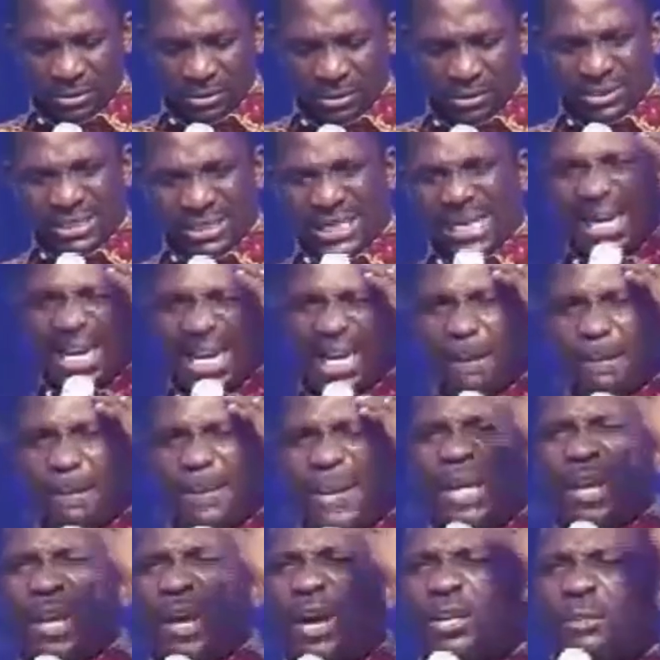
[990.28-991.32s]
Think
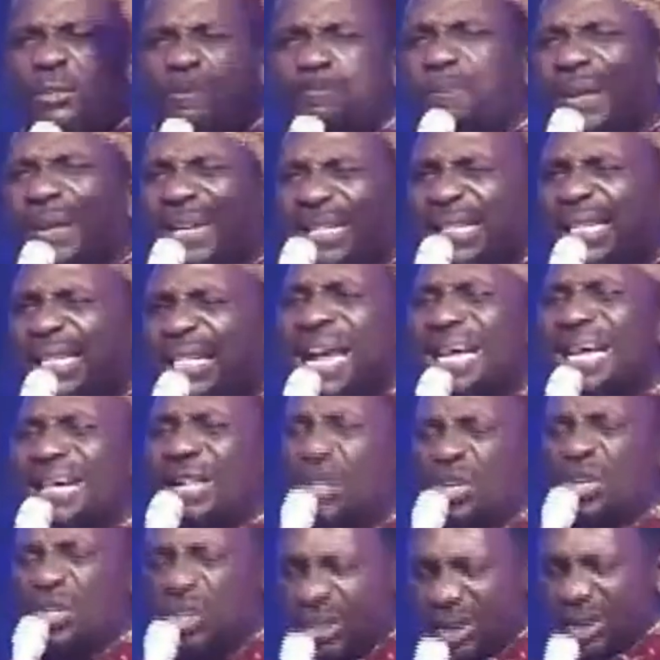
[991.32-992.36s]
beyond personal
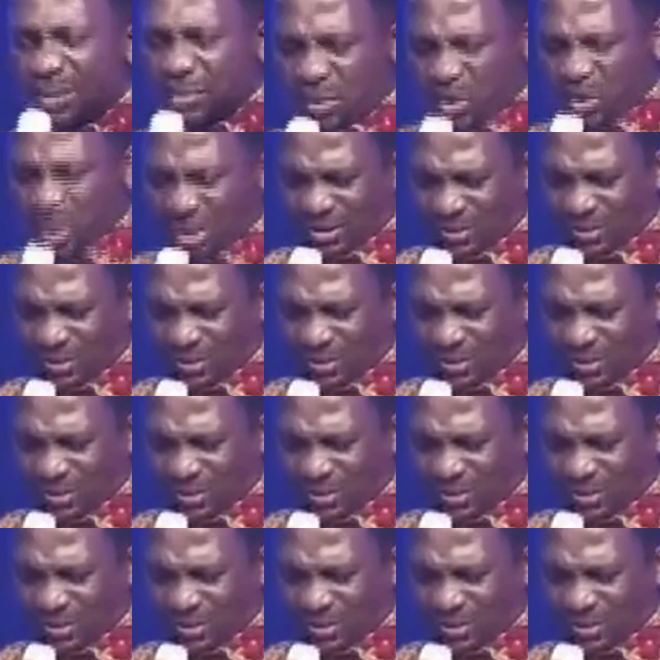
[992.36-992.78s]
consumption.